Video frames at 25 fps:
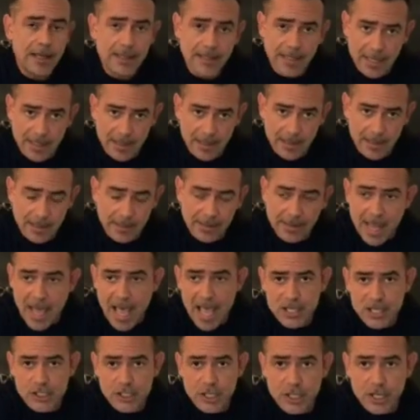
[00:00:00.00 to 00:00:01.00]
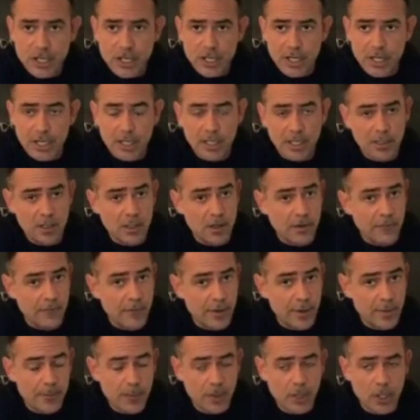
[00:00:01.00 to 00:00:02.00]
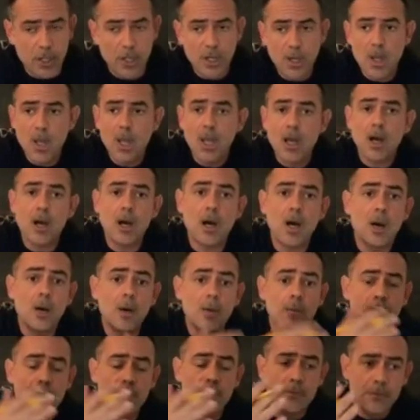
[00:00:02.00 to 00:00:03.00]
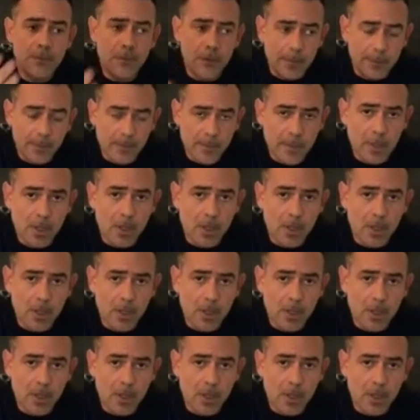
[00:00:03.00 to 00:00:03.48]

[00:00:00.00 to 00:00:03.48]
Yeah, last year in November, the